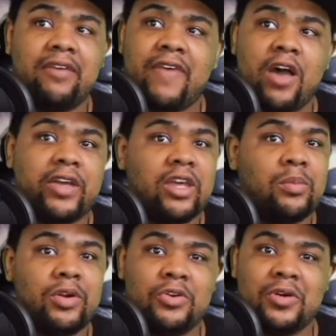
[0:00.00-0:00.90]
Val
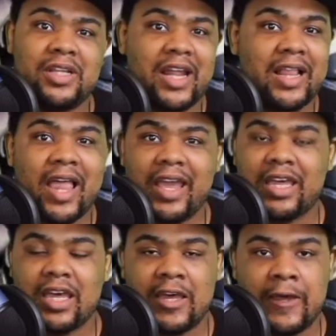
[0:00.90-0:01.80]
Kilmer, nor did I like
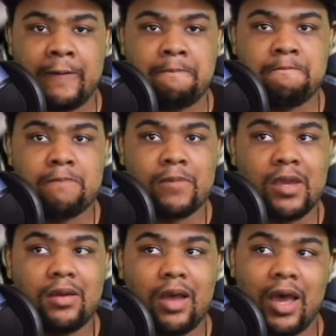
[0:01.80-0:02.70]

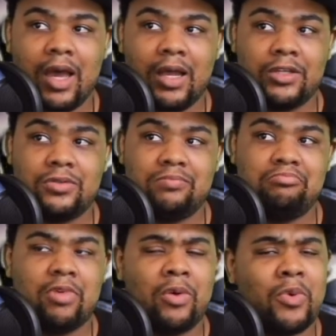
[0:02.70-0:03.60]
what
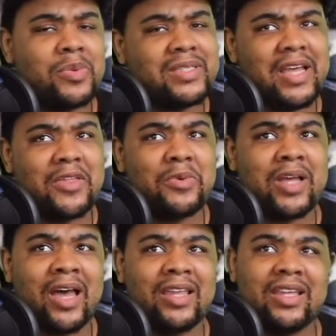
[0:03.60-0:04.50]
was the other
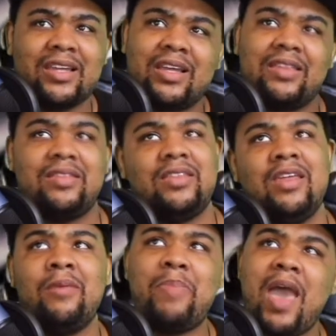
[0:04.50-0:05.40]
one?
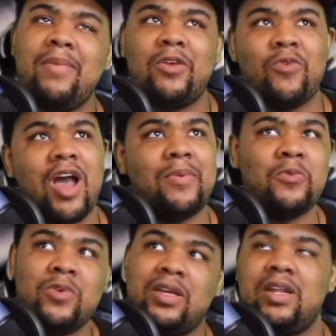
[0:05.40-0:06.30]
The Batman and
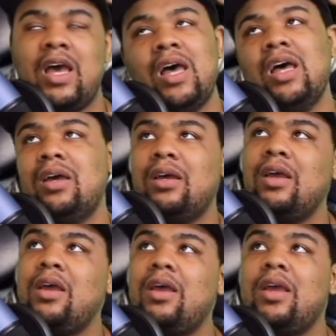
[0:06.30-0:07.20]
Robin one.
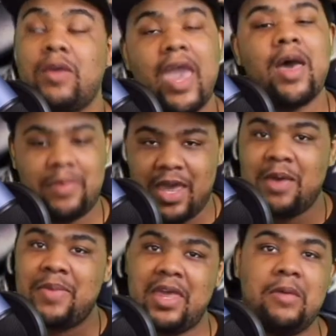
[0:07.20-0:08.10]

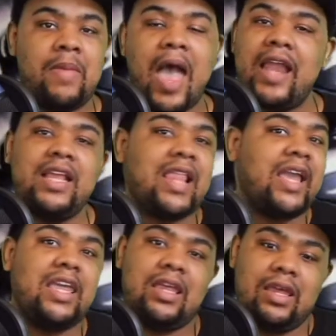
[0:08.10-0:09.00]
Him. I didn't
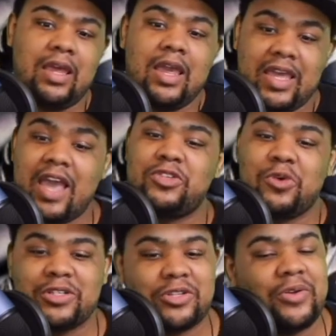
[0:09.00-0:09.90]
like it. Yeah,
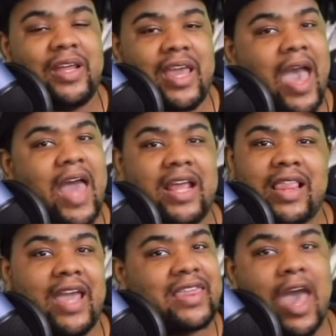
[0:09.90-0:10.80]
George Clooney. Yeah, I didn't
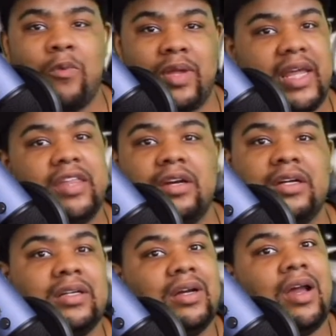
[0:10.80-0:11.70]
like that one
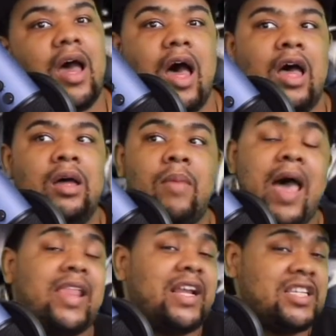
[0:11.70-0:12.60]
either.
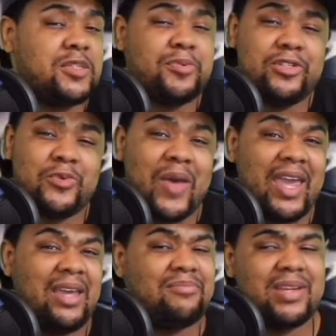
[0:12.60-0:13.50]
I liked his Bruce
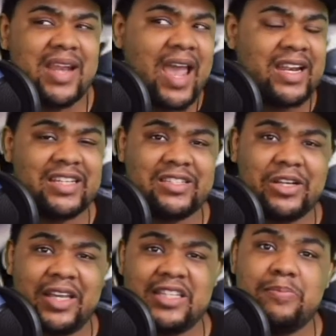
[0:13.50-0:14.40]
Wayne, but not
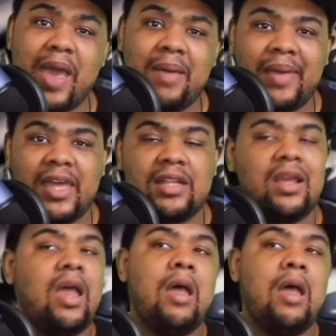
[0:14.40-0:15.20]
necessarily his Batman.